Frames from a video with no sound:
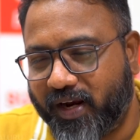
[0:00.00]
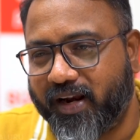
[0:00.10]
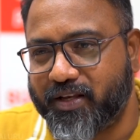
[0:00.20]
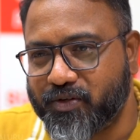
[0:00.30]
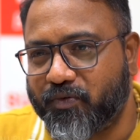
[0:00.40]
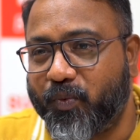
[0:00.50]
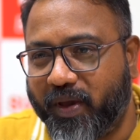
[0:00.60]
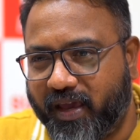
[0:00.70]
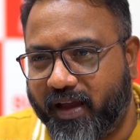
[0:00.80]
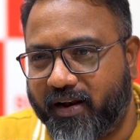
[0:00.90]
days of a
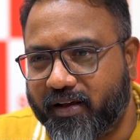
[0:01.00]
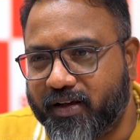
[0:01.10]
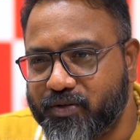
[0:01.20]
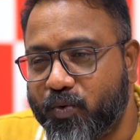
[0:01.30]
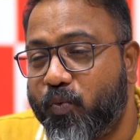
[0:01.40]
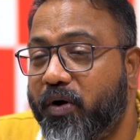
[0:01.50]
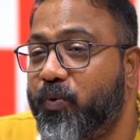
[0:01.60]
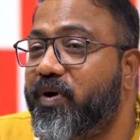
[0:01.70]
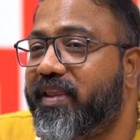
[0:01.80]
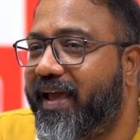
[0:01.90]
weekend, so what
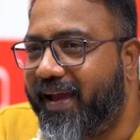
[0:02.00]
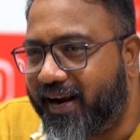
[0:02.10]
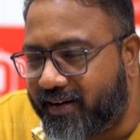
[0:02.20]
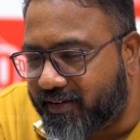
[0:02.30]
would they get?